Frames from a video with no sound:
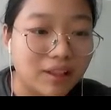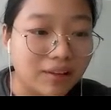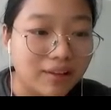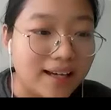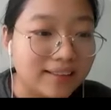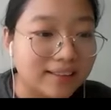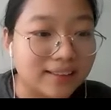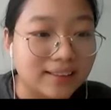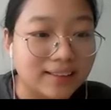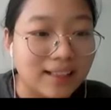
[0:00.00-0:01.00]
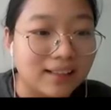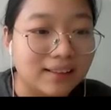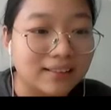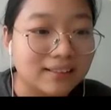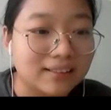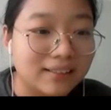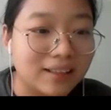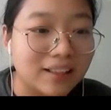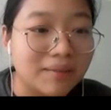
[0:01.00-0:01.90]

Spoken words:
Okay, let's start the